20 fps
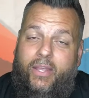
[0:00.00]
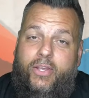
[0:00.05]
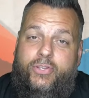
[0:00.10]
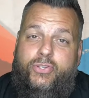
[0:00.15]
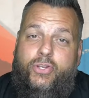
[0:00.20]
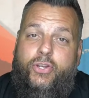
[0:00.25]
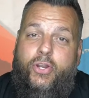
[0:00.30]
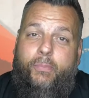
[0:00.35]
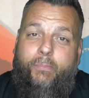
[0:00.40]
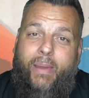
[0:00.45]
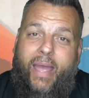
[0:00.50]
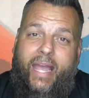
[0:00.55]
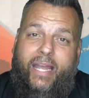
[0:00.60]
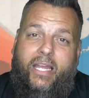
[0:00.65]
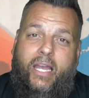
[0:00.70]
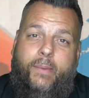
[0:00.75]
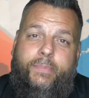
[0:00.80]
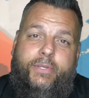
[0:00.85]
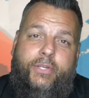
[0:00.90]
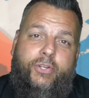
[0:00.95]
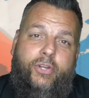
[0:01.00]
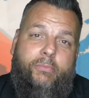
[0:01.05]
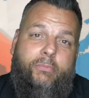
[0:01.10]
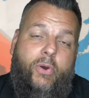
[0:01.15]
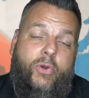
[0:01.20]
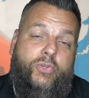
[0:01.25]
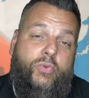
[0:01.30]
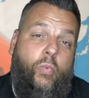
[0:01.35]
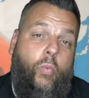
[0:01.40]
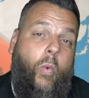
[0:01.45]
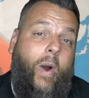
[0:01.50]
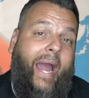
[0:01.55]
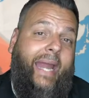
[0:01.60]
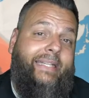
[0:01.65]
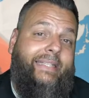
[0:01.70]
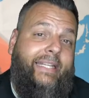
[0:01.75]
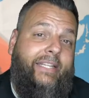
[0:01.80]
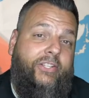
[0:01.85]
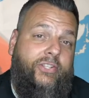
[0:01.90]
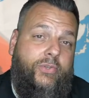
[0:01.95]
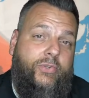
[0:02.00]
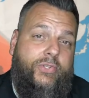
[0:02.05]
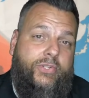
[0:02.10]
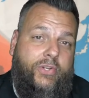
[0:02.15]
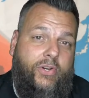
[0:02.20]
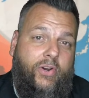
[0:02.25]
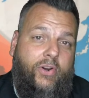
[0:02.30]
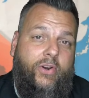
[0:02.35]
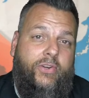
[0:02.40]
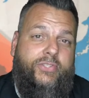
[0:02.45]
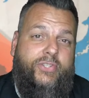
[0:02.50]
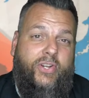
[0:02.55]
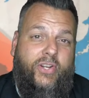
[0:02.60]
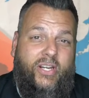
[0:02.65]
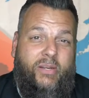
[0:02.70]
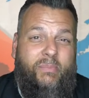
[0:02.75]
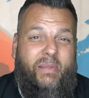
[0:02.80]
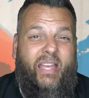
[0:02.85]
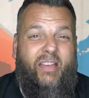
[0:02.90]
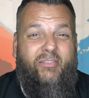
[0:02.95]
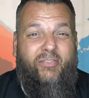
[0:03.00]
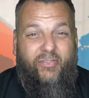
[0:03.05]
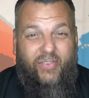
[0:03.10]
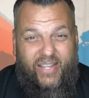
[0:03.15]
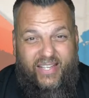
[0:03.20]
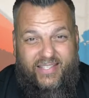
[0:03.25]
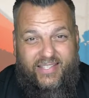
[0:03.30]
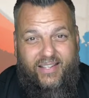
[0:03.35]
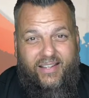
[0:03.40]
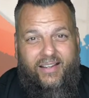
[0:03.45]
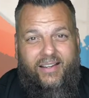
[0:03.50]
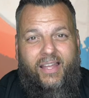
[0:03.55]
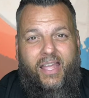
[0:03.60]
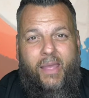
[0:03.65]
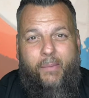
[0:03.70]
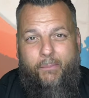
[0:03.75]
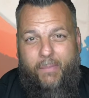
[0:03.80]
So your backups and your most widely used cards are going to be a Visa,